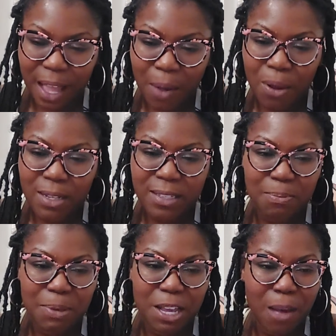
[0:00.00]
I want to say
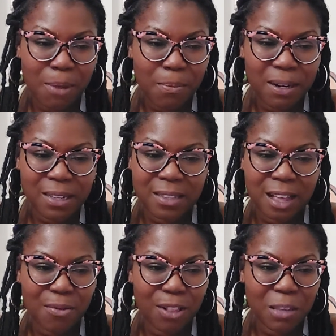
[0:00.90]
becoming, but it's
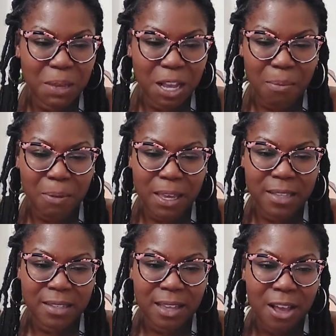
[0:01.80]
not really becoming.
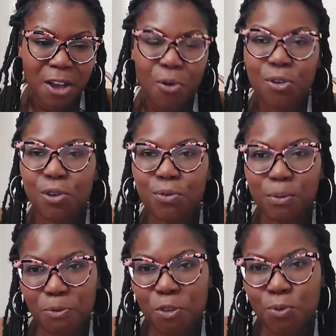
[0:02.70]
It's who you
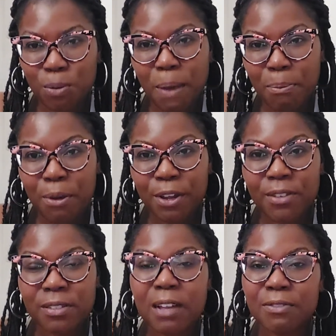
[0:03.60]
re you remember
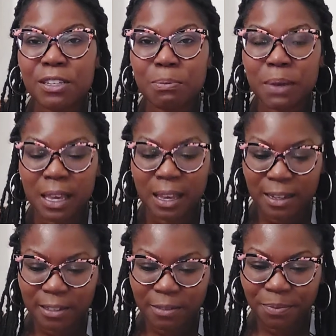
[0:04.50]
yourself to be.
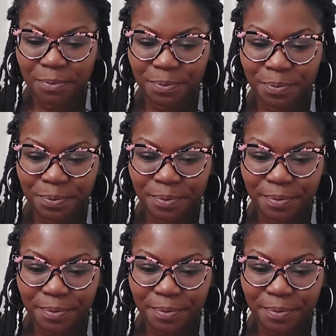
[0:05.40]
Mm -hmm.